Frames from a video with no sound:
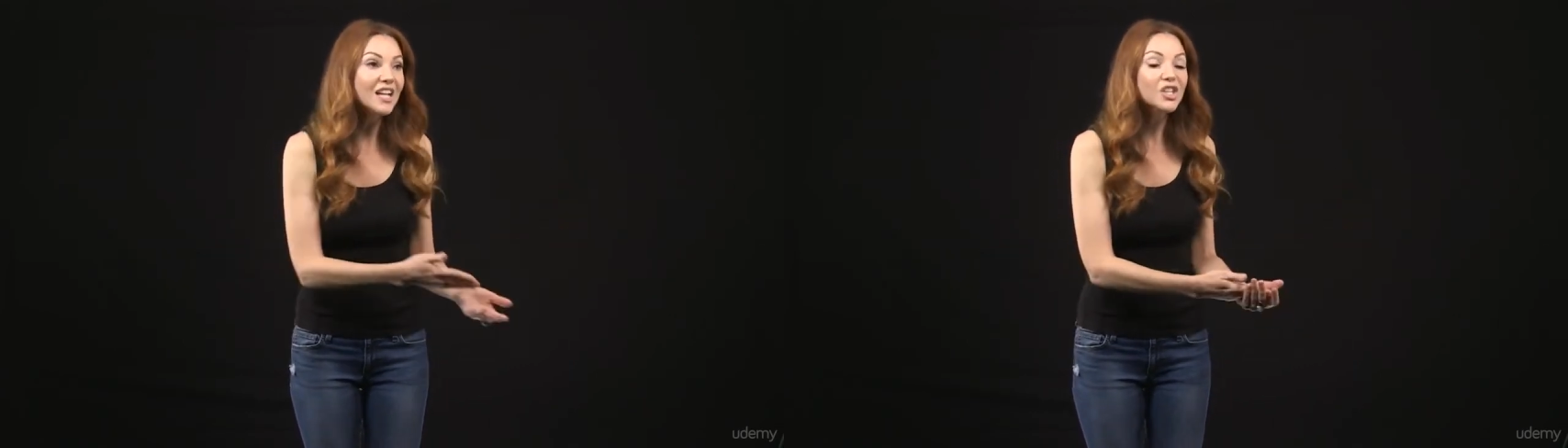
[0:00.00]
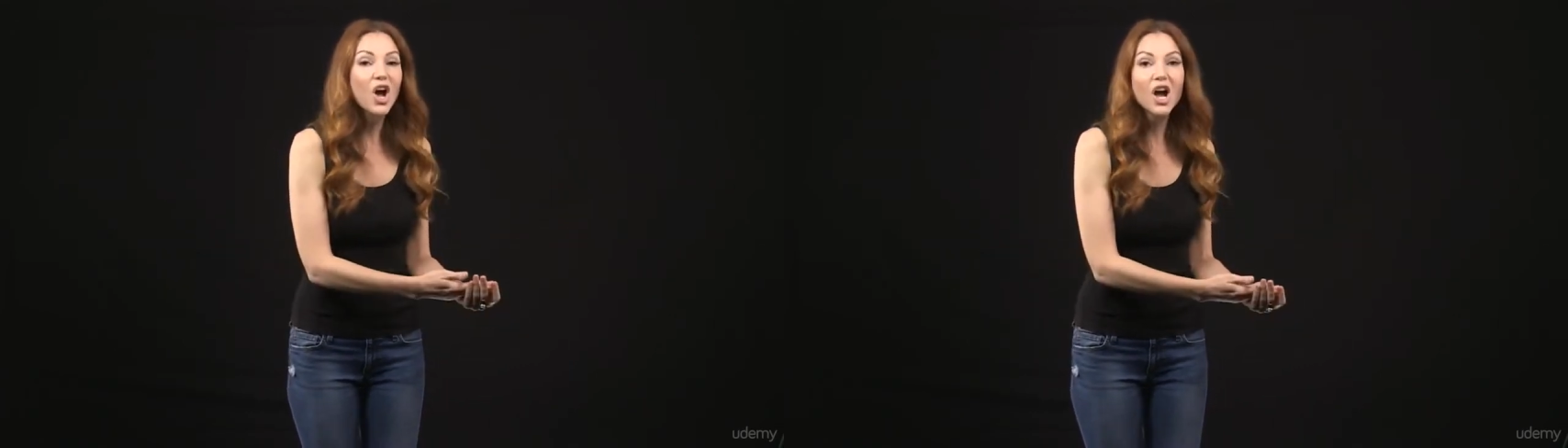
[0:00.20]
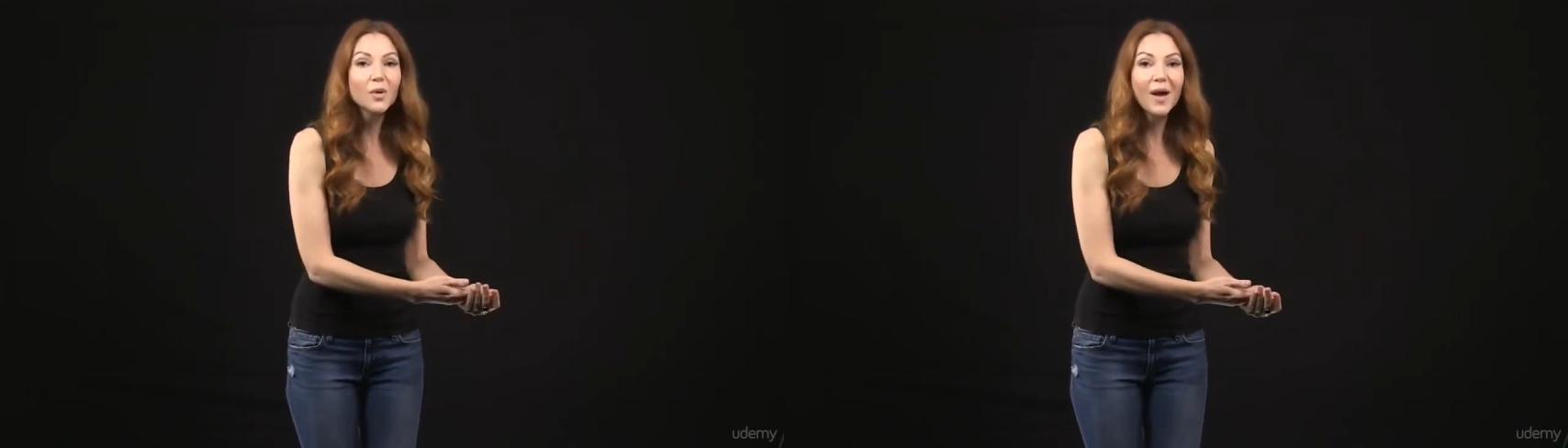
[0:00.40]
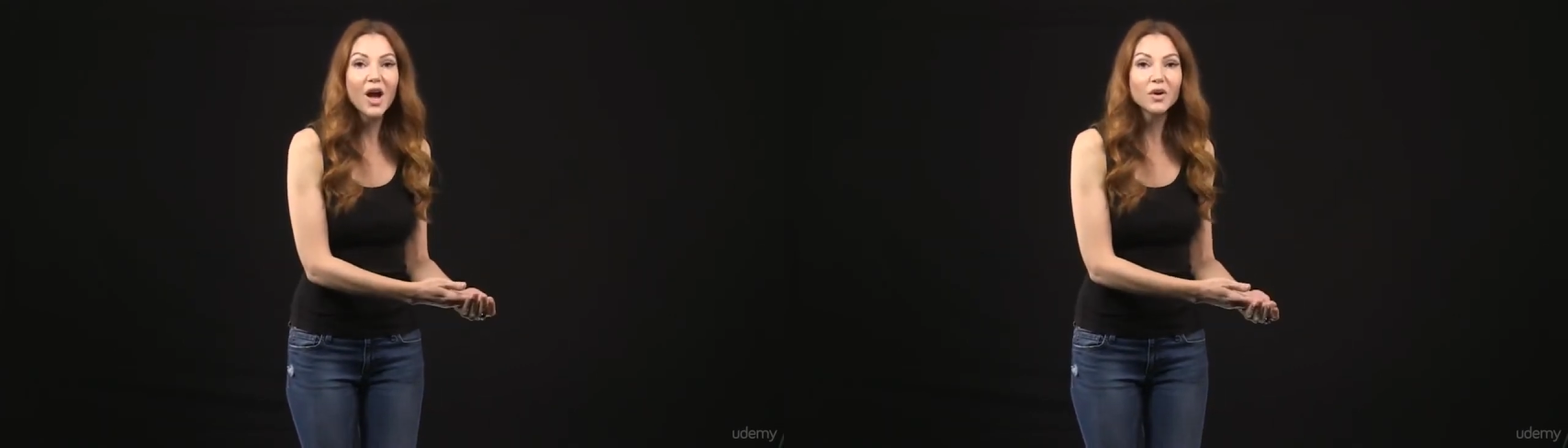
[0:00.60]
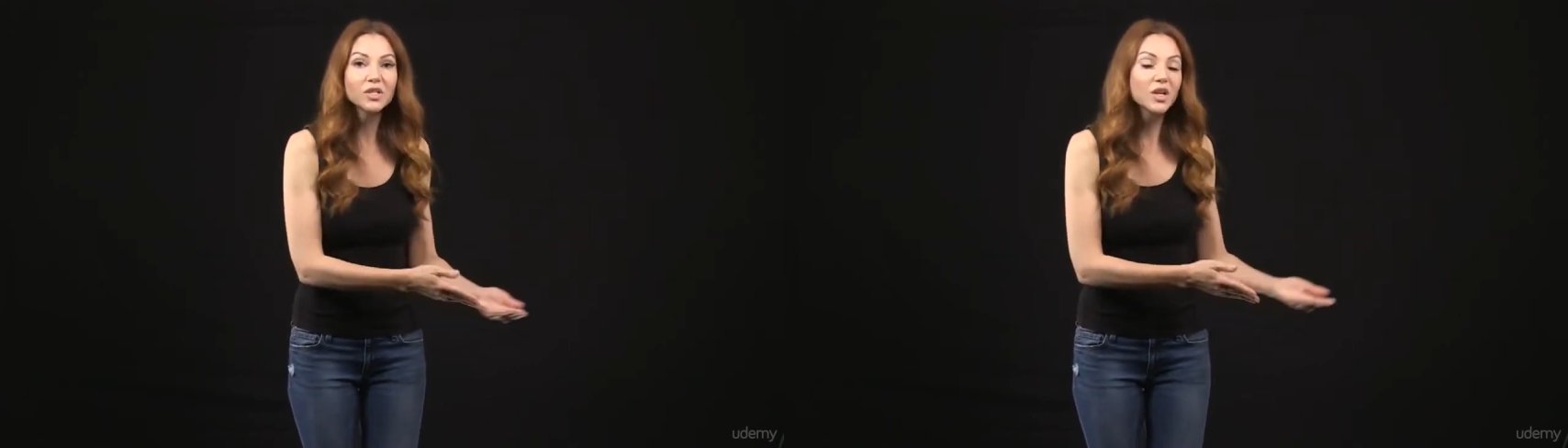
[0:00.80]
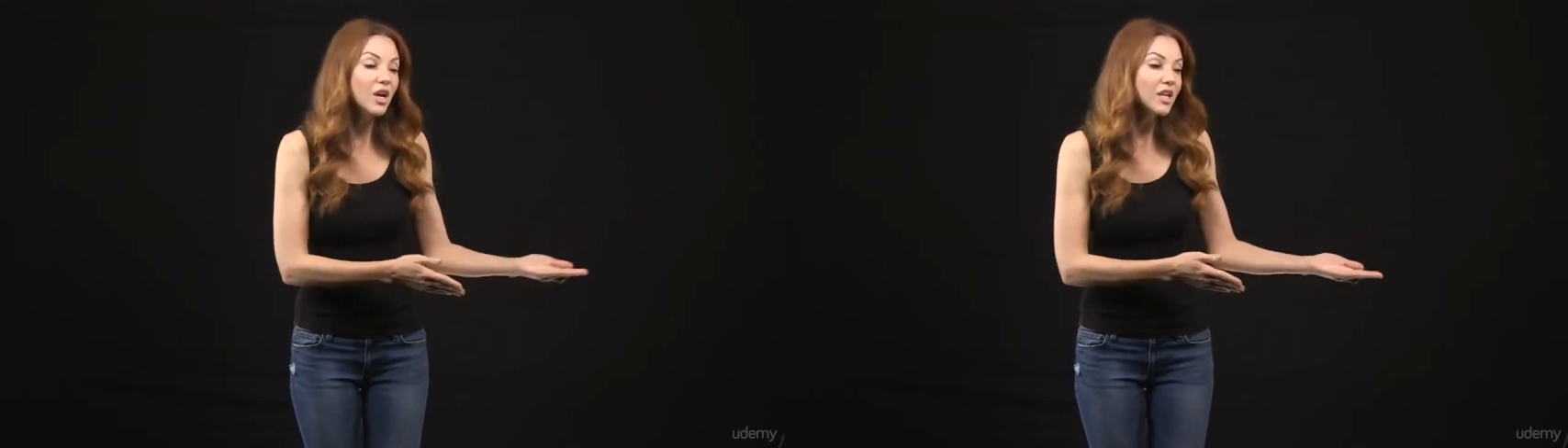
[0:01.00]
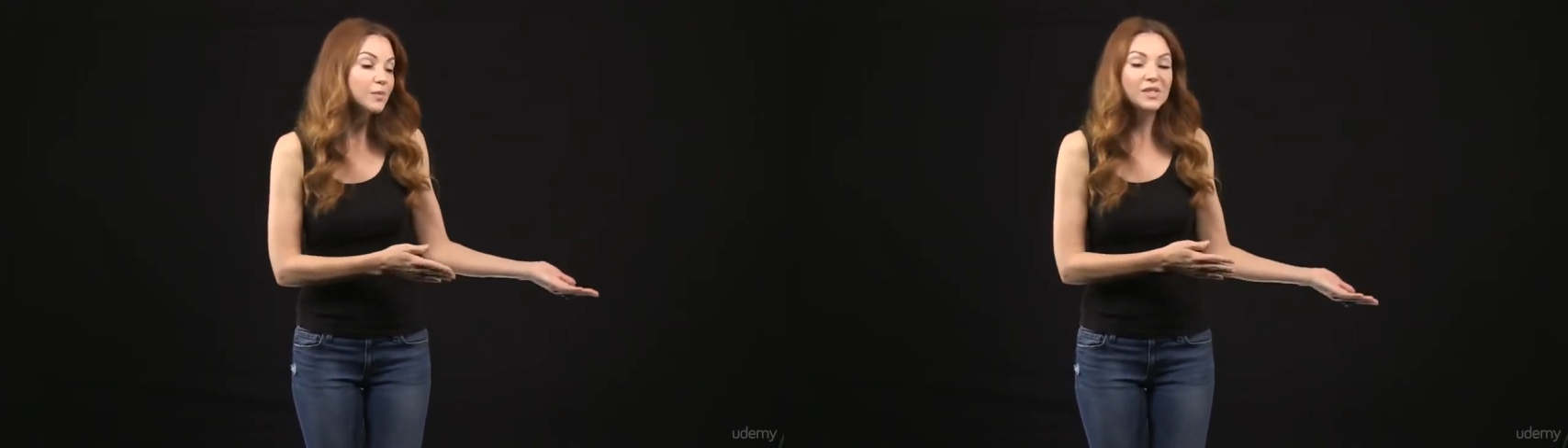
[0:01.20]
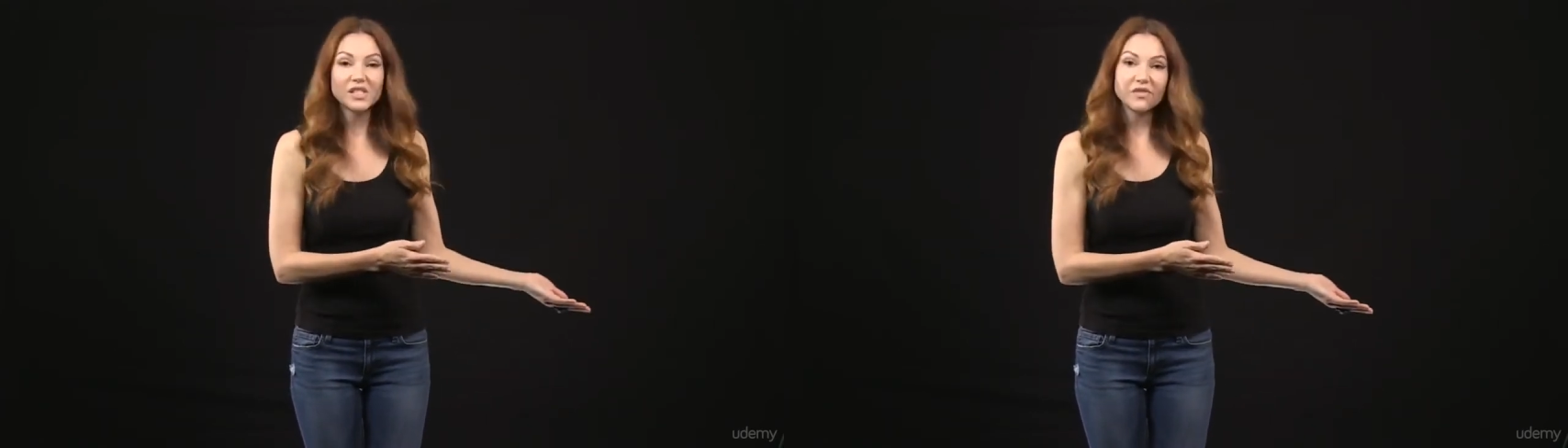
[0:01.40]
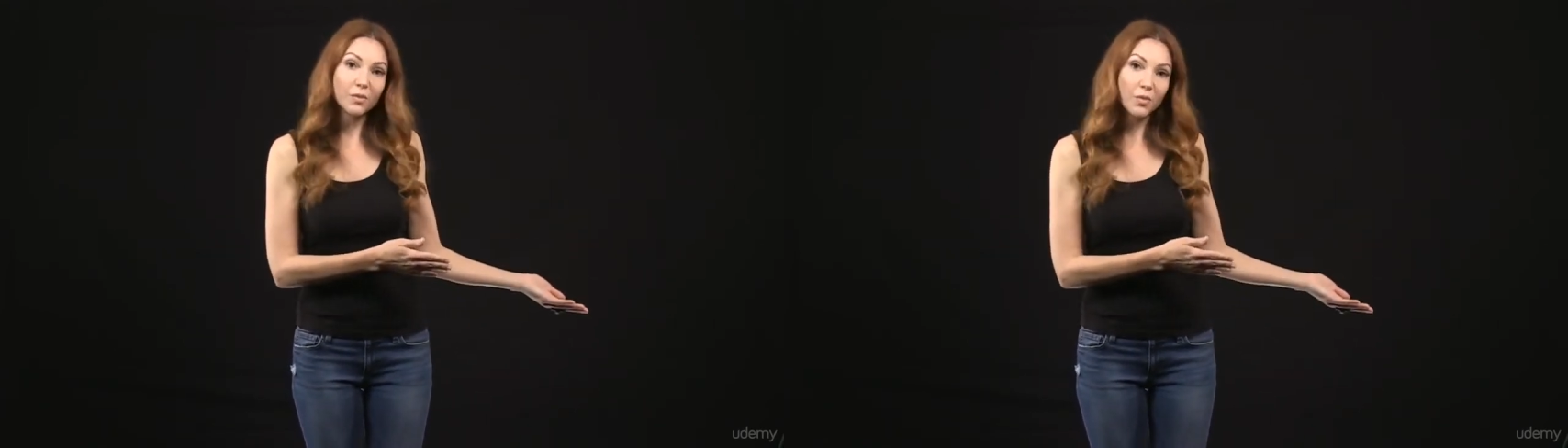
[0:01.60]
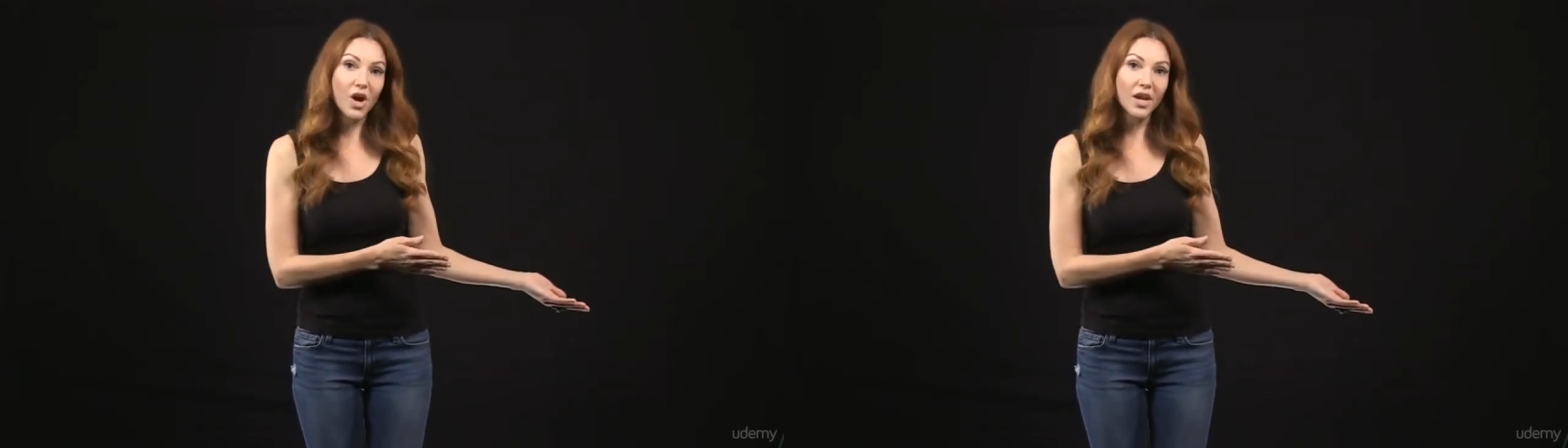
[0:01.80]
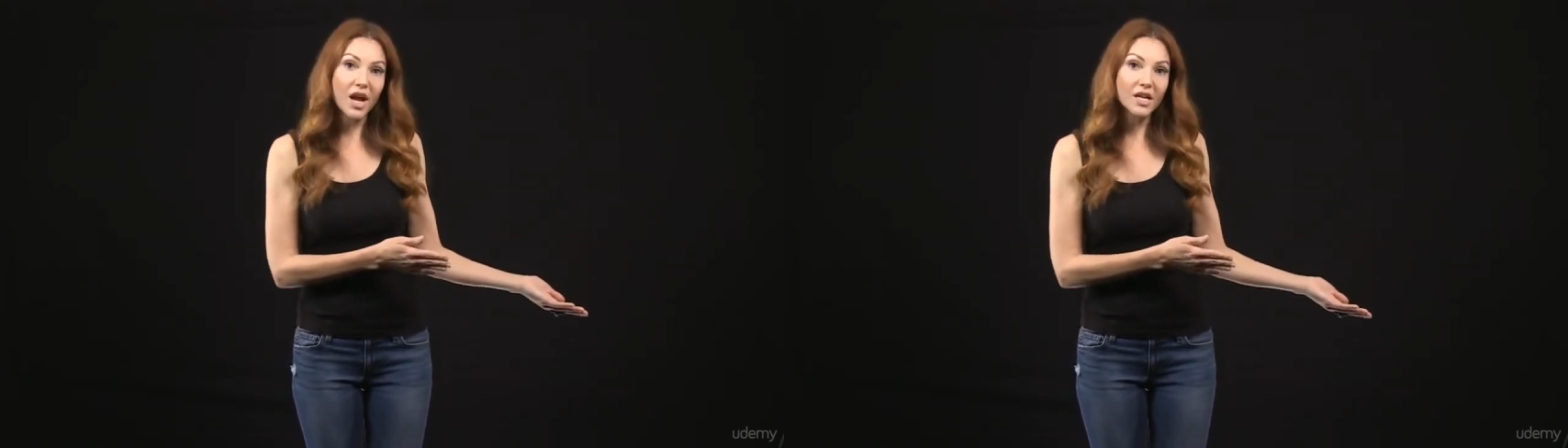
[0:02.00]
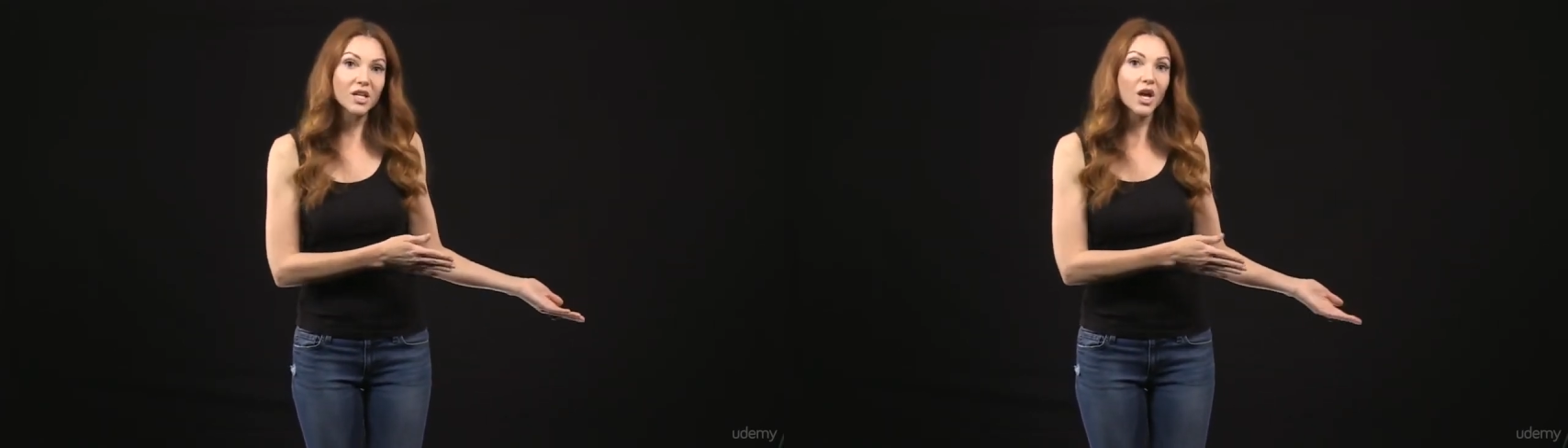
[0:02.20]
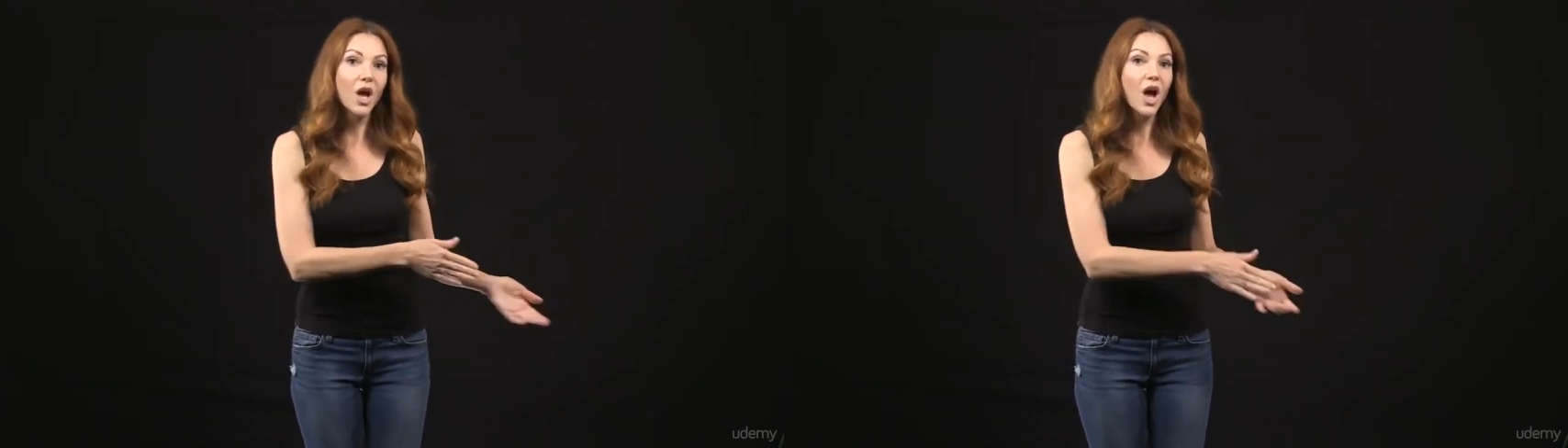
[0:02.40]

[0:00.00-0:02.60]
and talk about a specific product.